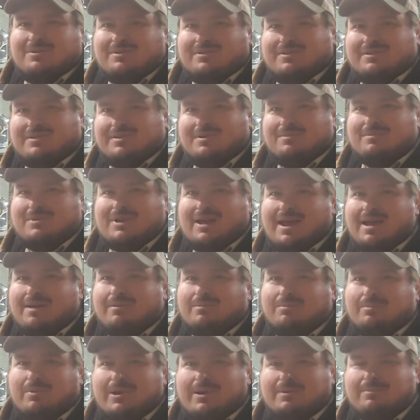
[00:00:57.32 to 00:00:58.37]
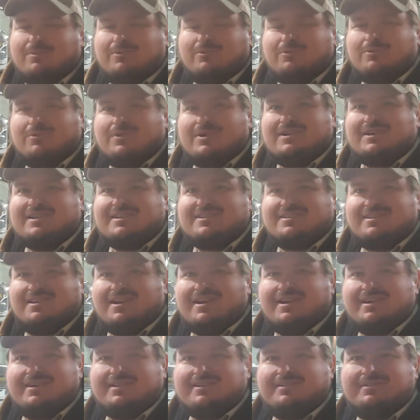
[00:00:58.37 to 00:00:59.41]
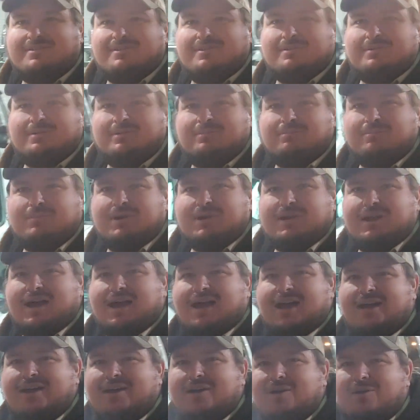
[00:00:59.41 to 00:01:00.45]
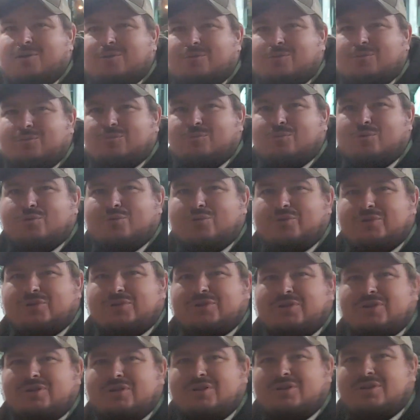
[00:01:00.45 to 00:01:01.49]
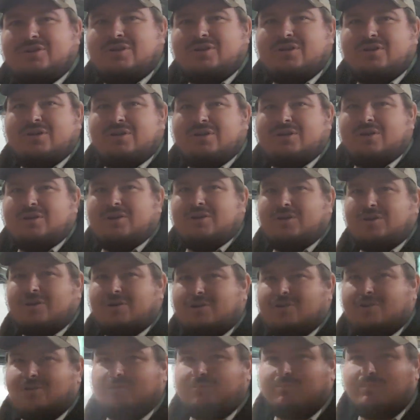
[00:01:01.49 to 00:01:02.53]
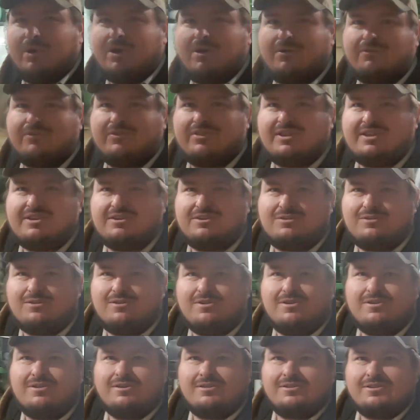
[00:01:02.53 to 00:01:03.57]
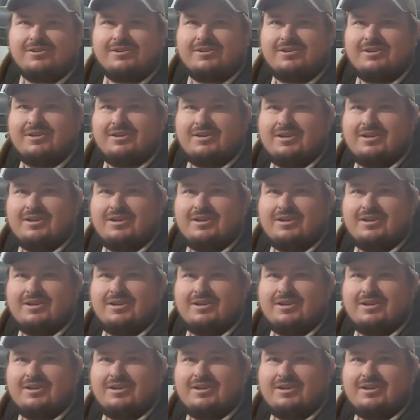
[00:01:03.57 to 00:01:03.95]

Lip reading: Sometimes people's really slanted, but I own one of both of these trucks,